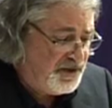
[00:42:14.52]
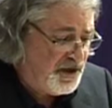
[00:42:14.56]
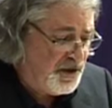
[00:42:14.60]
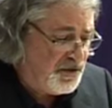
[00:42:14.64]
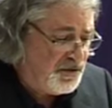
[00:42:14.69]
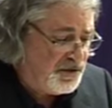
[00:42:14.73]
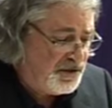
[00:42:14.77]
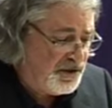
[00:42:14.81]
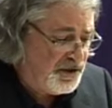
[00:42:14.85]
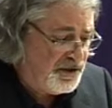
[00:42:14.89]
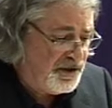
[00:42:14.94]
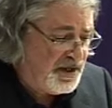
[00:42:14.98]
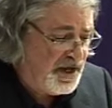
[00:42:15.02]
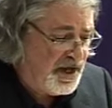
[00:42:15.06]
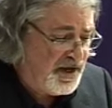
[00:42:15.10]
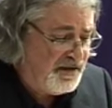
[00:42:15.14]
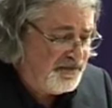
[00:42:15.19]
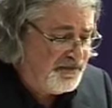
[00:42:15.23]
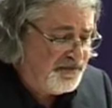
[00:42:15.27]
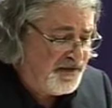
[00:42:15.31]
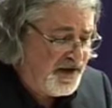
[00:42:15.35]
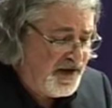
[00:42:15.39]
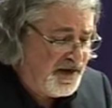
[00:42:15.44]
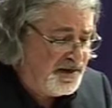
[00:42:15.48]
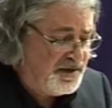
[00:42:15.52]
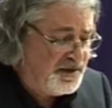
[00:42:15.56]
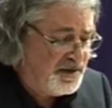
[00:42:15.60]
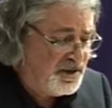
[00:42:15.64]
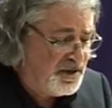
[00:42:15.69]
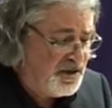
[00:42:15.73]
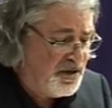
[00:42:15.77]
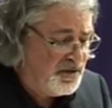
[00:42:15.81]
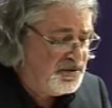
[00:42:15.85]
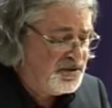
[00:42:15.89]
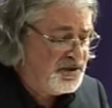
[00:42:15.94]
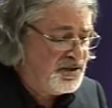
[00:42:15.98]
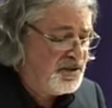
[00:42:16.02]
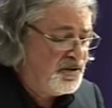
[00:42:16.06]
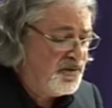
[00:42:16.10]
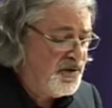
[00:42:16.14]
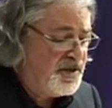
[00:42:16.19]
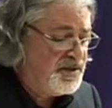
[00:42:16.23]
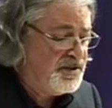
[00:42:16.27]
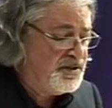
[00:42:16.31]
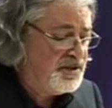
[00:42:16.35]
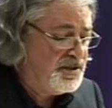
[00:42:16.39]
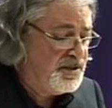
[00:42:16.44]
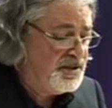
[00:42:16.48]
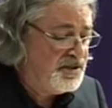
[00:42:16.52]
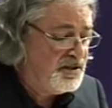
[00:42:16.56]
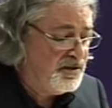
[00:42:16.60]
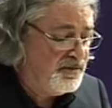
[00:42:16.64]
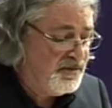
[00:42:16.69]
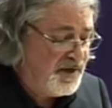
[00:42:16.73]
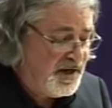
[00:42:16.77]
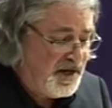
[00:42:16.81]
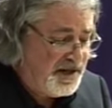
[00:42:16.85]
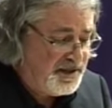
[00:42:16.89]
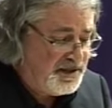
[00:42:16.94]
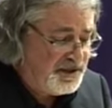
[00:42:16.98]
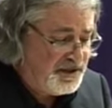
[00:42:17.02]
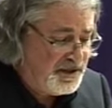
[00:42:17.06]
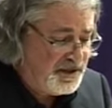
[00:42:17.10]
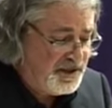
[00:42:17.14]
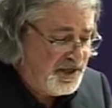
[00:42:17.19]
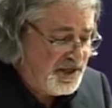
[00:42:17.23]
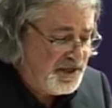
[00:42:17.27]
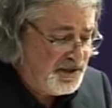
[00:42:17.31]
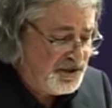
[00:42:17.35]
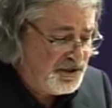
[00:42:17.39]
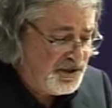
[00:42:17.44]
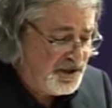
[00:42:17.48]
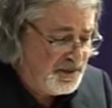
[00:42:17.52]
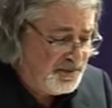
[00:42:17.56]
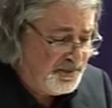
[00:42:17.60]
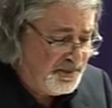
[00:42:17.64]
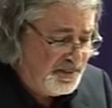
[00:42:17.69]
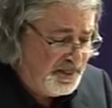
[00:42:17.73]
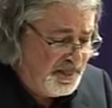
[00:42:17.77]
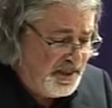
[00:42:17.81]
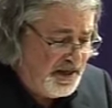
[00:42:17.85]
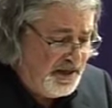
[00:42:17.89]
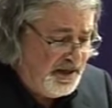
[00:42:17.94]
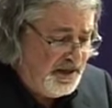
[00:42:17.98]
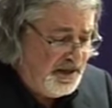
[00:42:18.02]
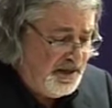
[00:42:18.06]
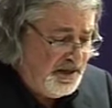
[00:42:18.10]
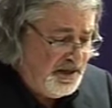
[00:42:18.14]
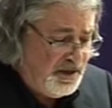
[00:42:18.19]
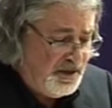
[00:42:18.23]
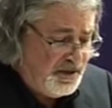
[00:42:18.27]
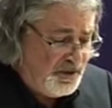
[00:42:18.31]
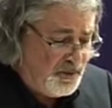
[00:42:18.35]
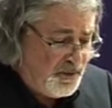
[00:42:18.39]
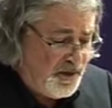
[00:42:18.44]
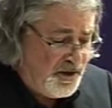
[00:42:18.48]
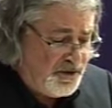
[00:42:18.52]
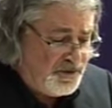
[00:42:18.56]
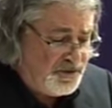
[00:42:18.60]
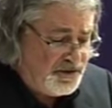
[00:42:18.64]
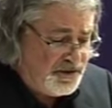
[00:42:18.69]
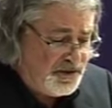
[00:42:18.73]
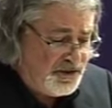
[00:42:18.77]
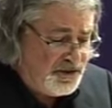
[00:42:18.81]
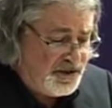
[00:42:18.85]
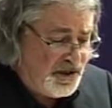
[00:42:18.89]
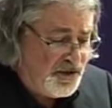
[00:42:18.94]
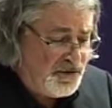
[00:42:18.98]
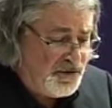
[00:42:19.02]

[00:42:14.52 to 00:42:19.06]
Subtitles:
social life and the consequences of isolation. Quotes, the